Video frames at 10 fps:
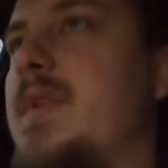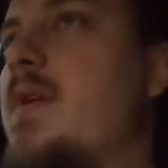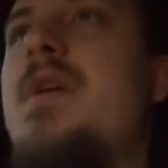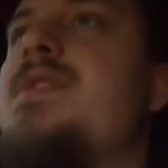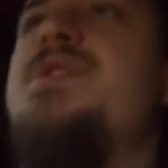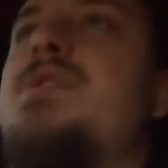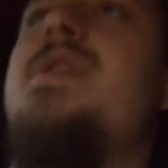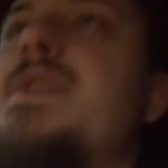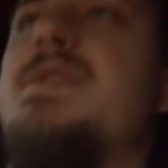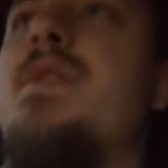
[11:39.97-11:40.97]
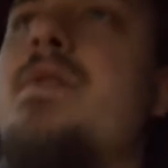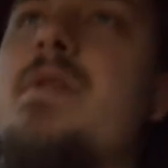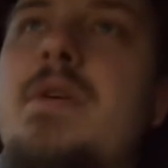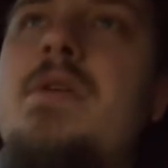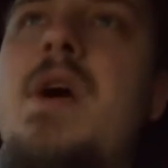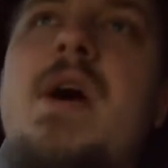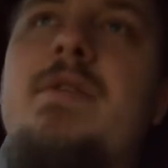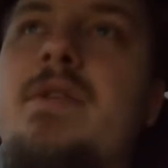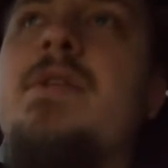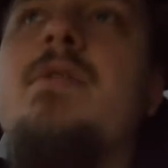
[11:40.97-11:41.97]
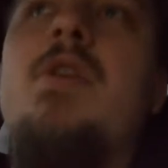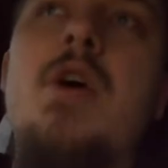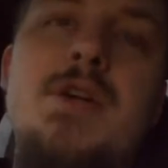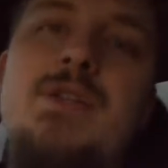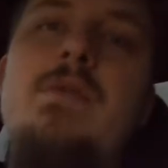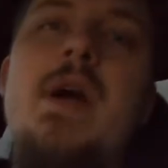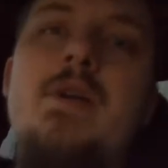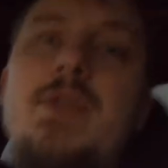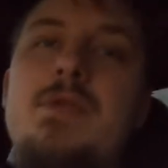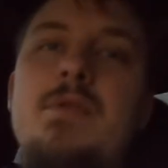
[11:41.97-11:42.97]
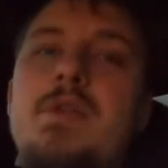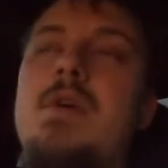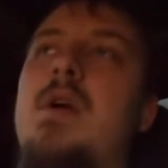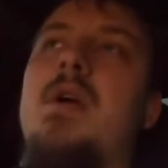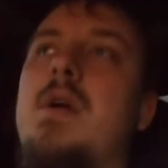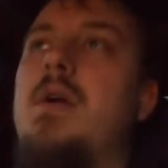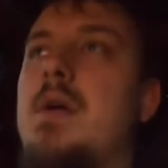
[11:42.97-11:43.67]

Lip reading: you're on the street, so you got, you know, cars around you, you're